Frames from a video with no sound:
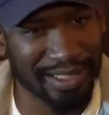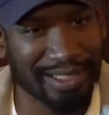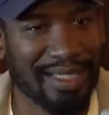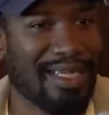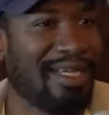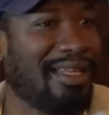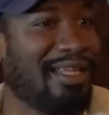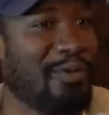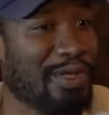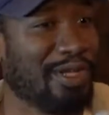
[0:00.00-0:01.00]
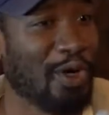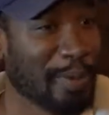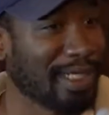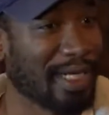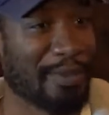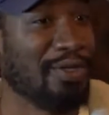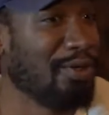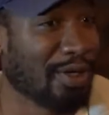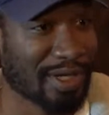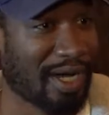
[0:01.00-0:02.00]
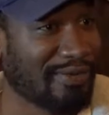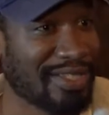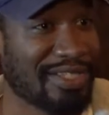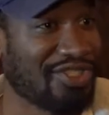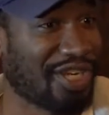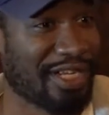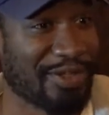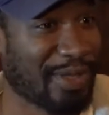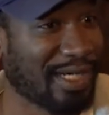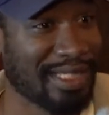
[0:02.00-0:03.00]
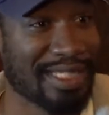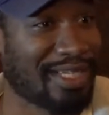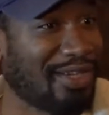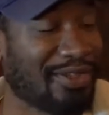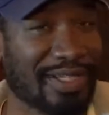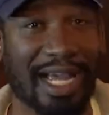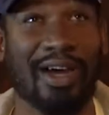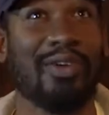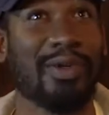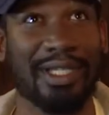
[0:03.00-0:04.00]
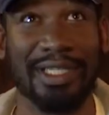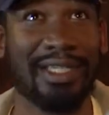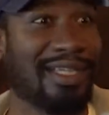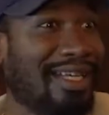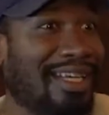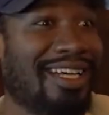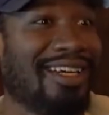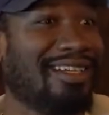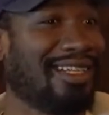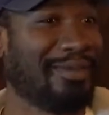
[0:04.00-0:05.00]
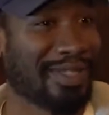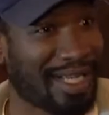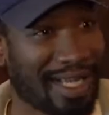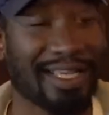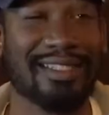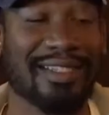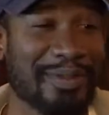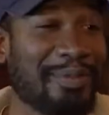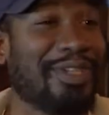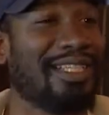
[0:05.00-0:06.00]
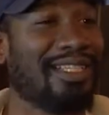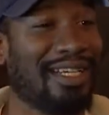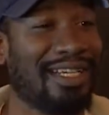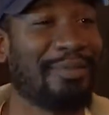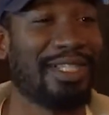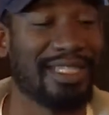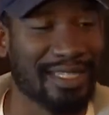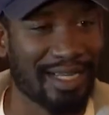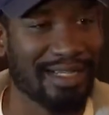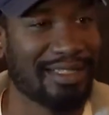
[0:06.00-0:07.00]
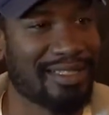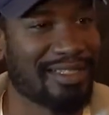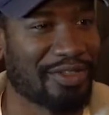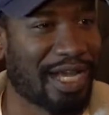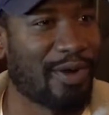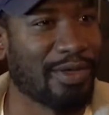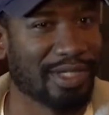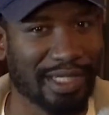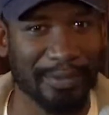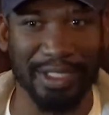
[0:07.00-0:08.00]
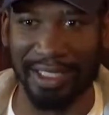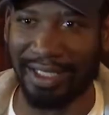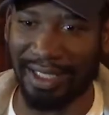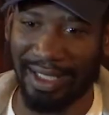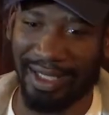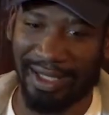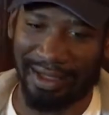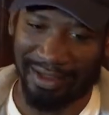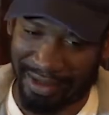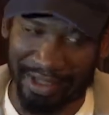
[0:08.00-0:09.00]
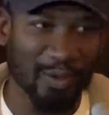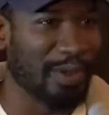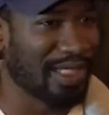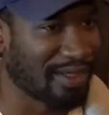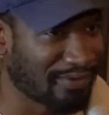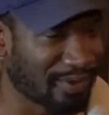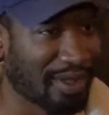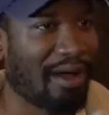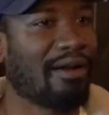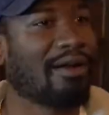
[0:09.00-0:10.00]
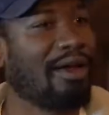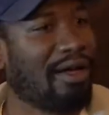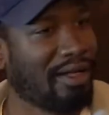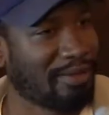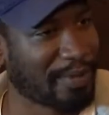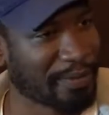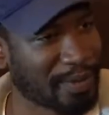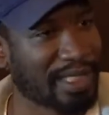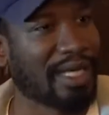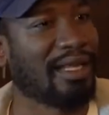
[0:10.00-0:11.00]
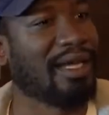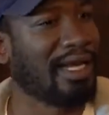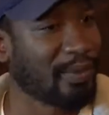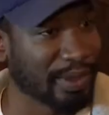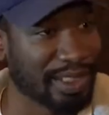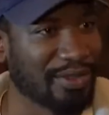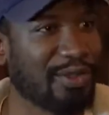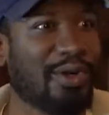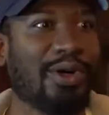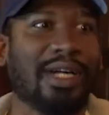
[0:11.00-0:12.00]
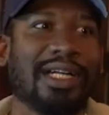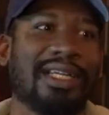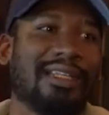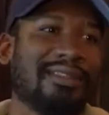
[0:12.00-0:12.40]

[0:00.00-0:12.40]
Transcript: India. Wow. And then we're opening up a New York office in January. So now we are going to be yeah, it's going to be pretty uh, pretty exciting. So now we're going to be like a week in Fort Lauderdale, maybe a week in LA, week in New York,